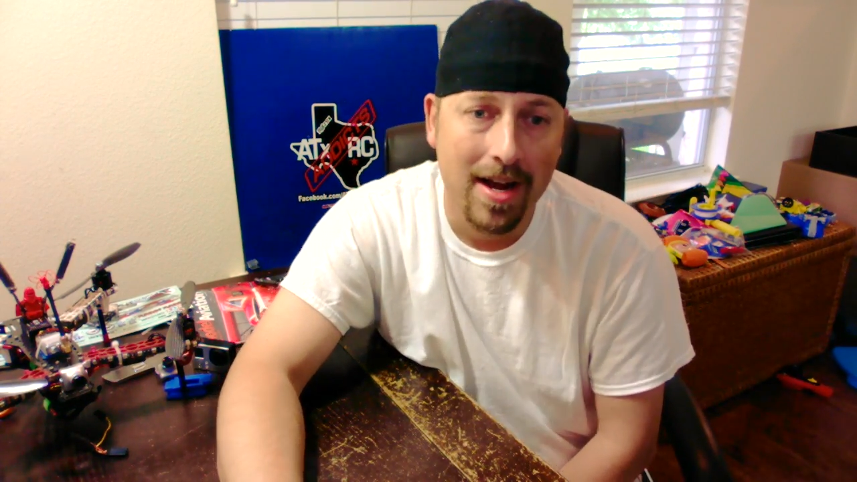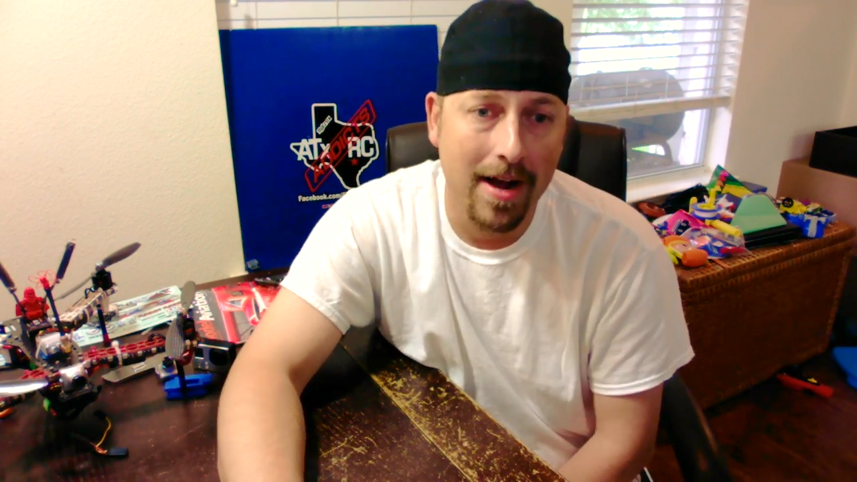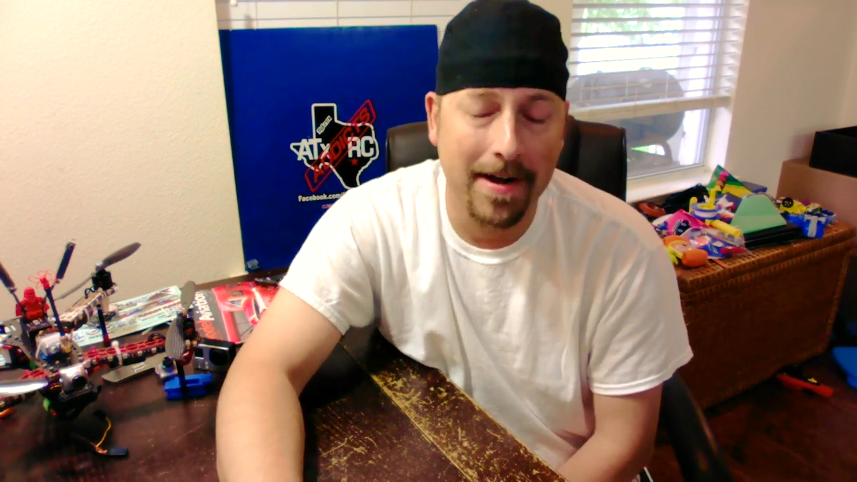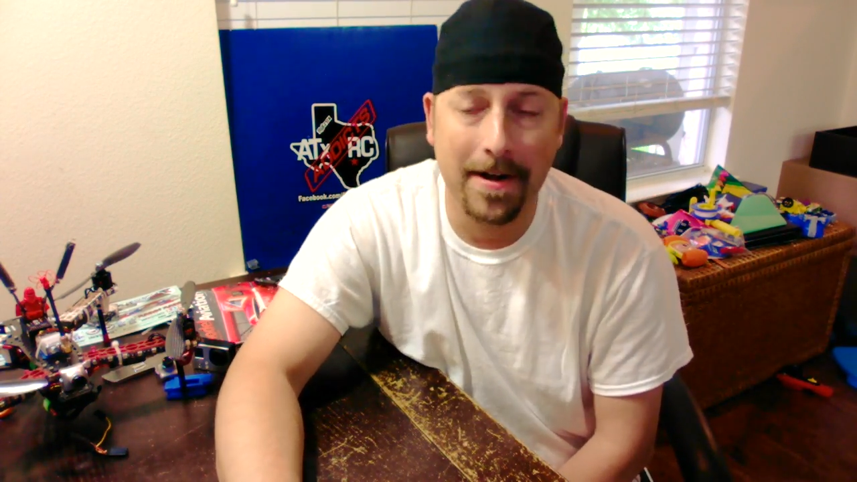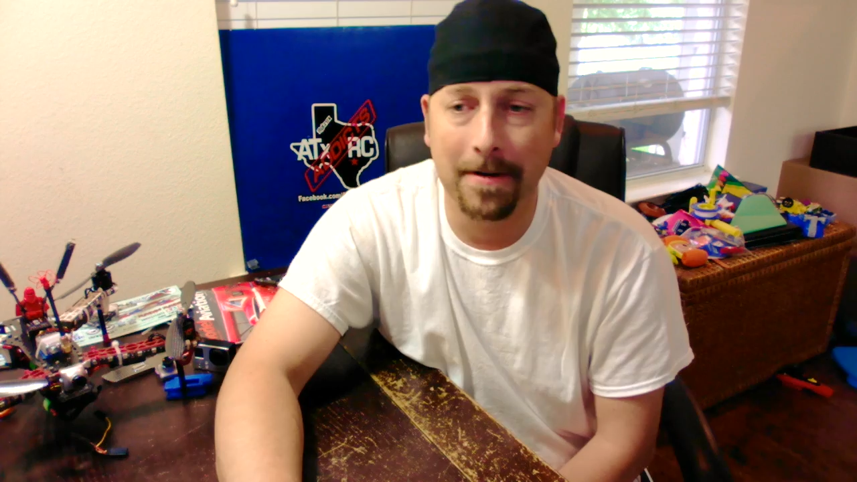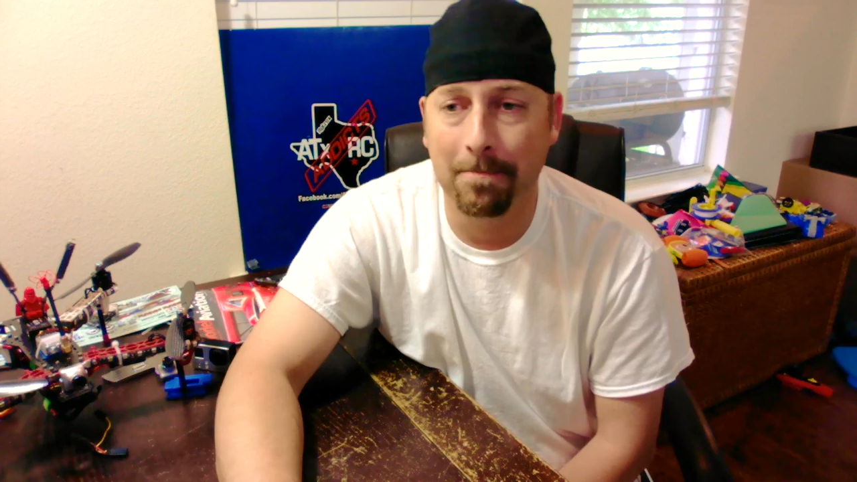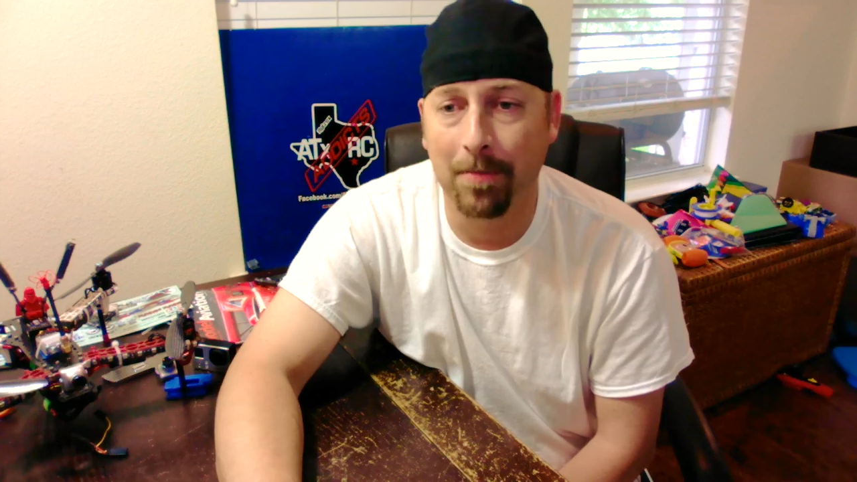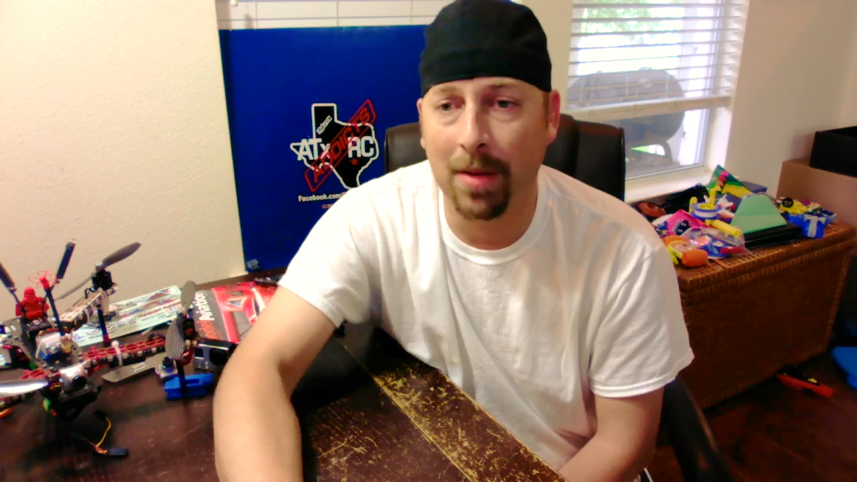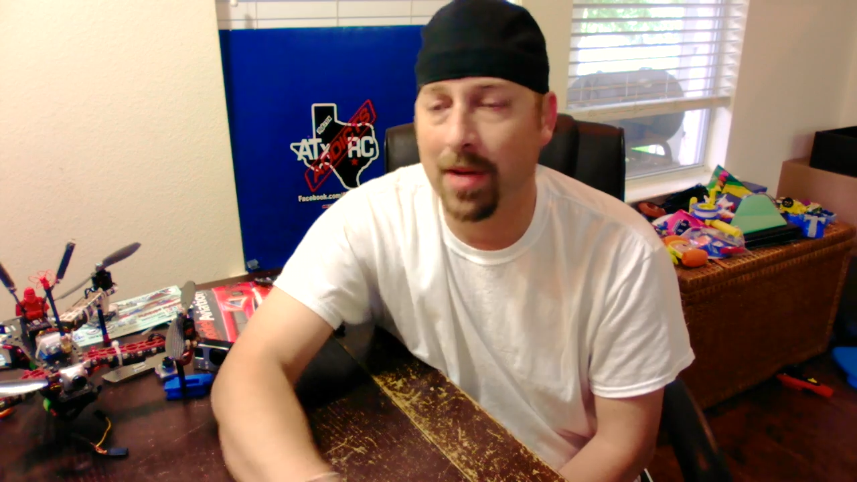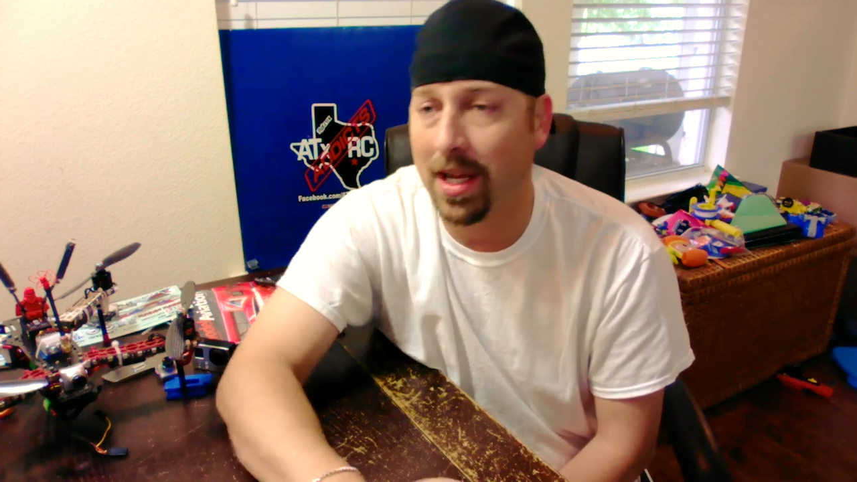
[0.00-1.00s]
I'm
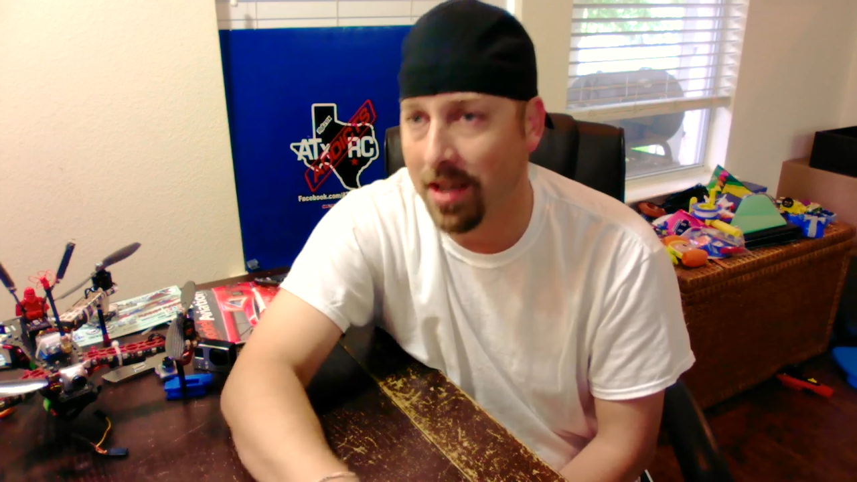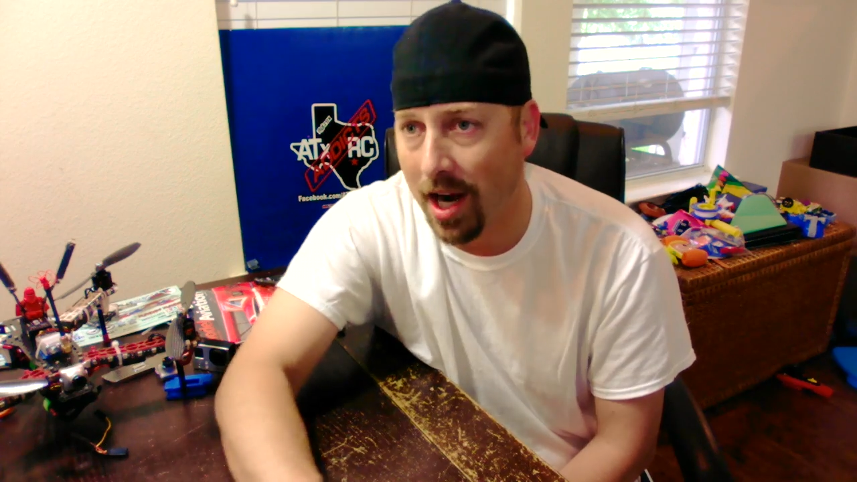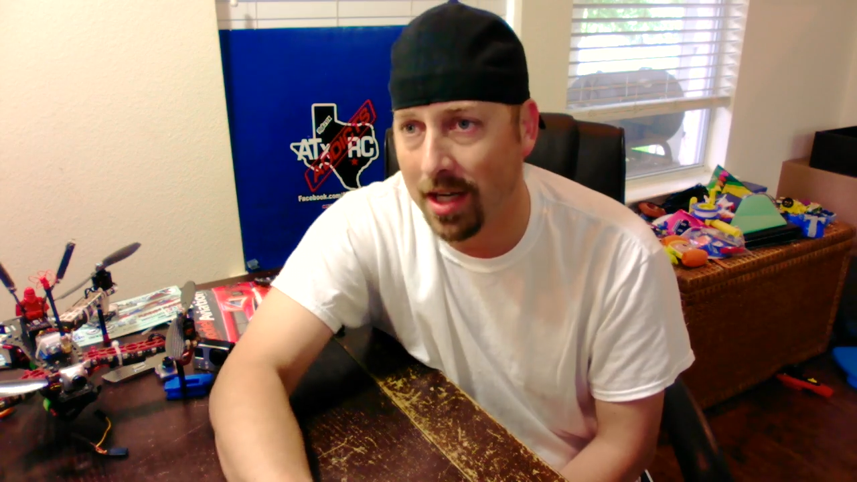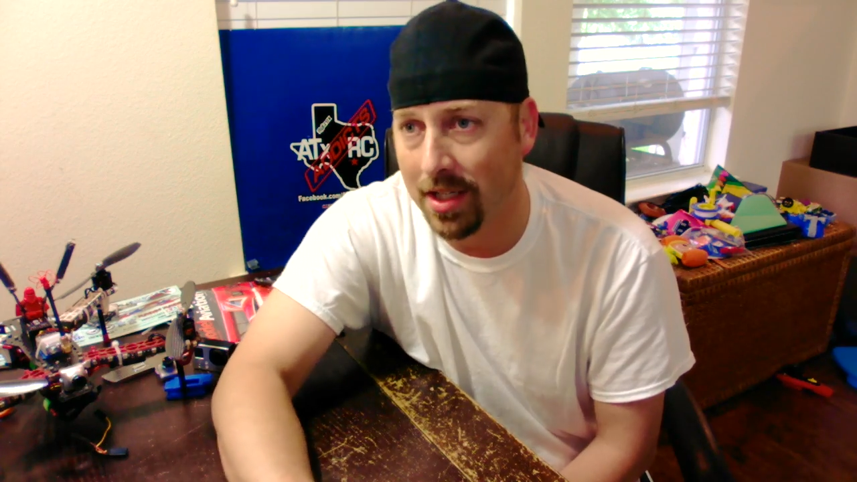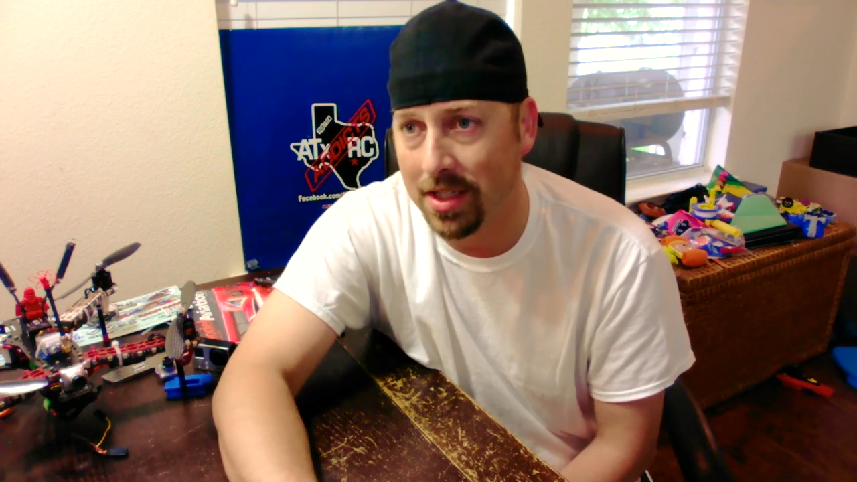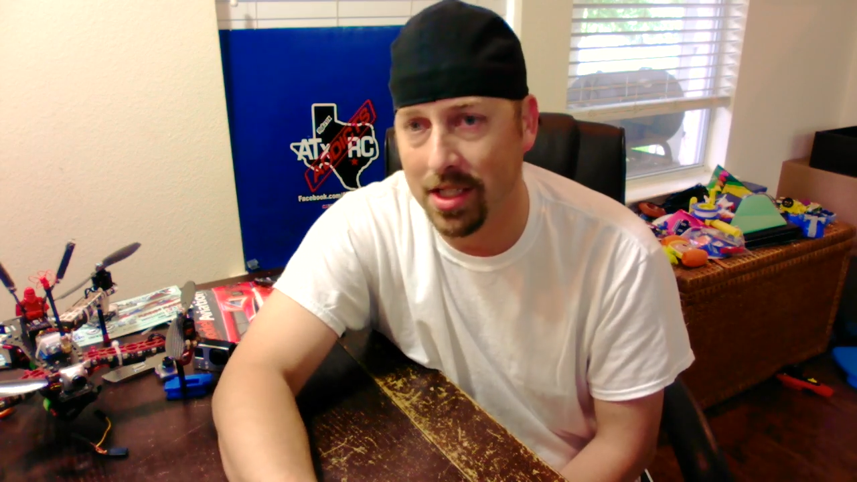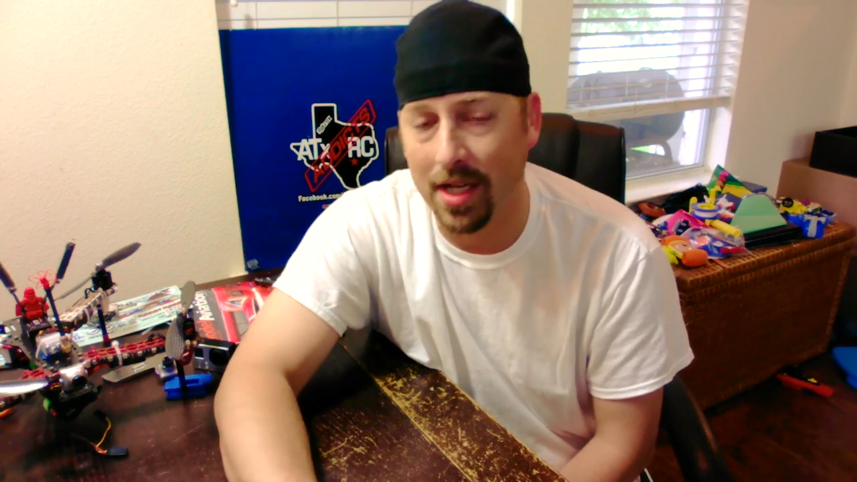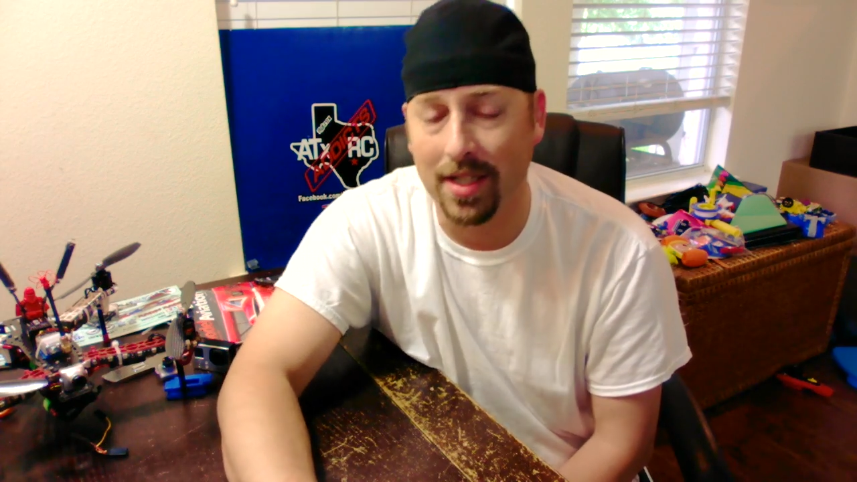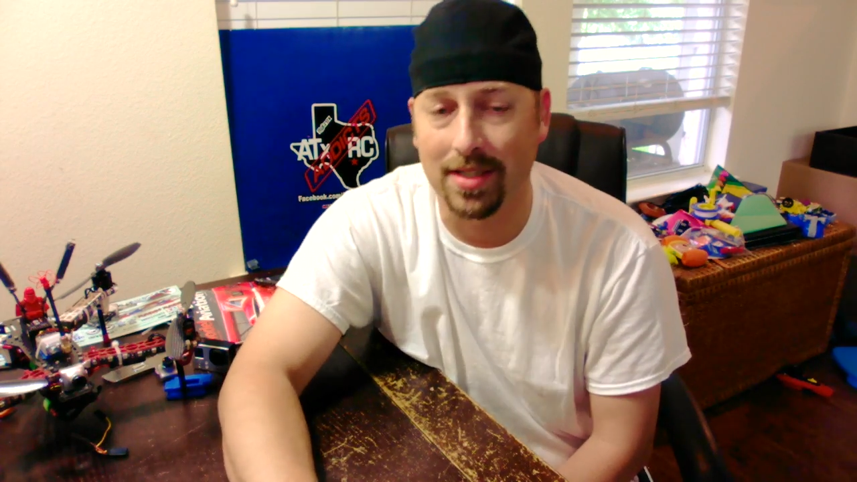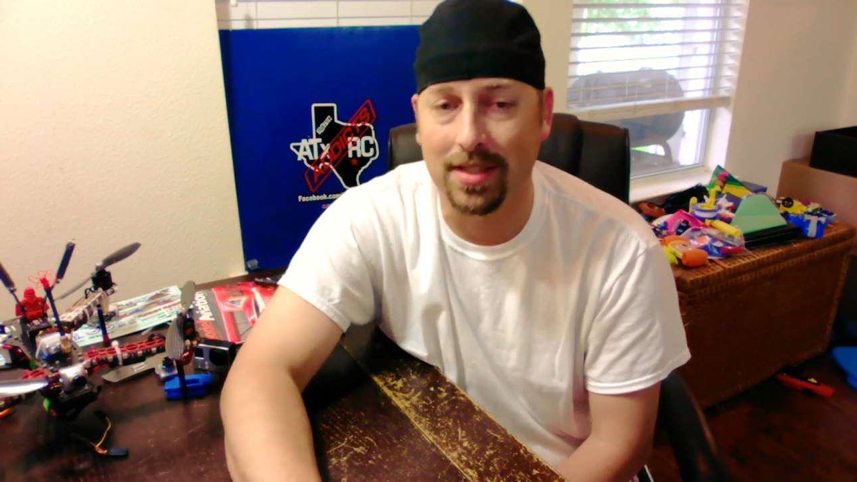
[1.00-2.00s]
not knocking DJI
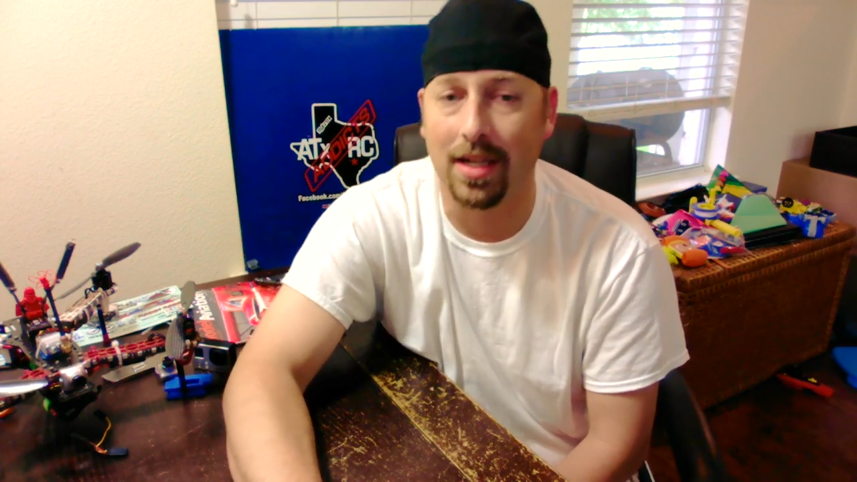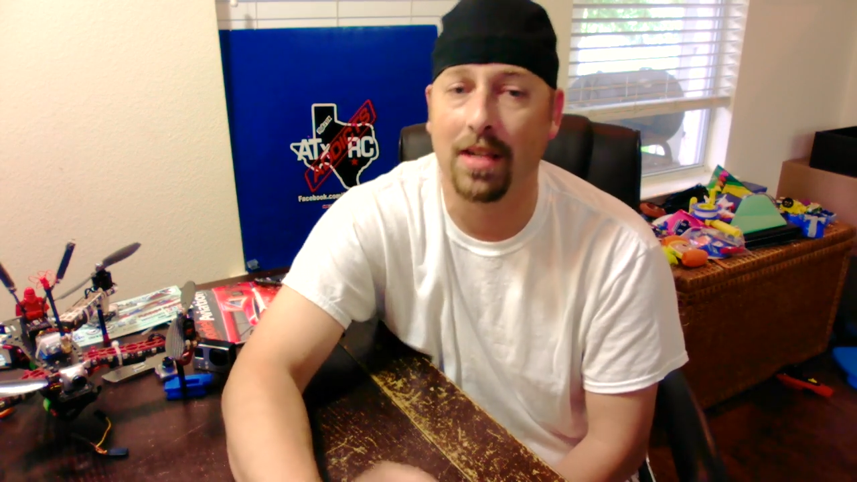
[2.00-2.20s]
necessarily.